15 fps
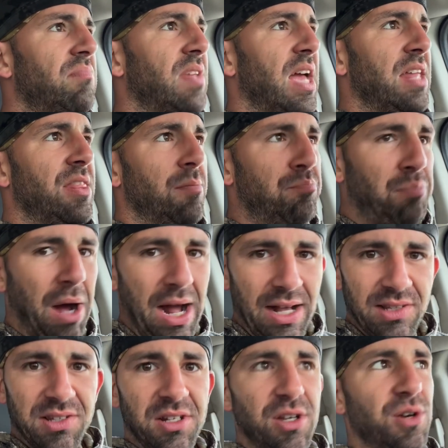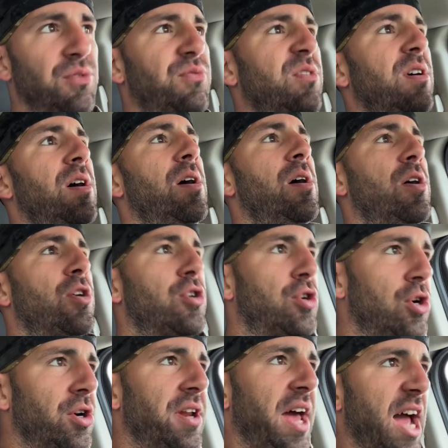and the positive,
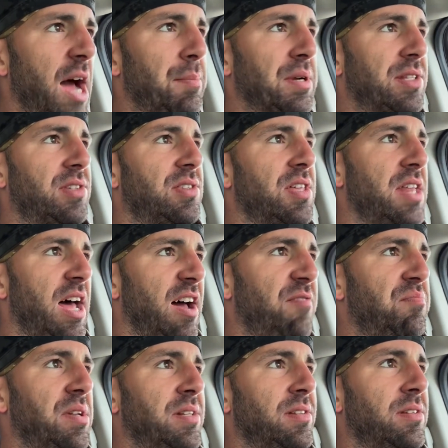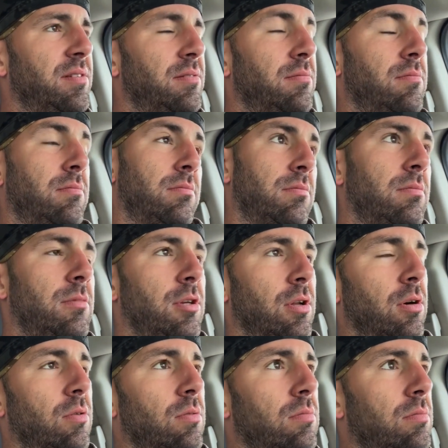good habits that I've been, you know,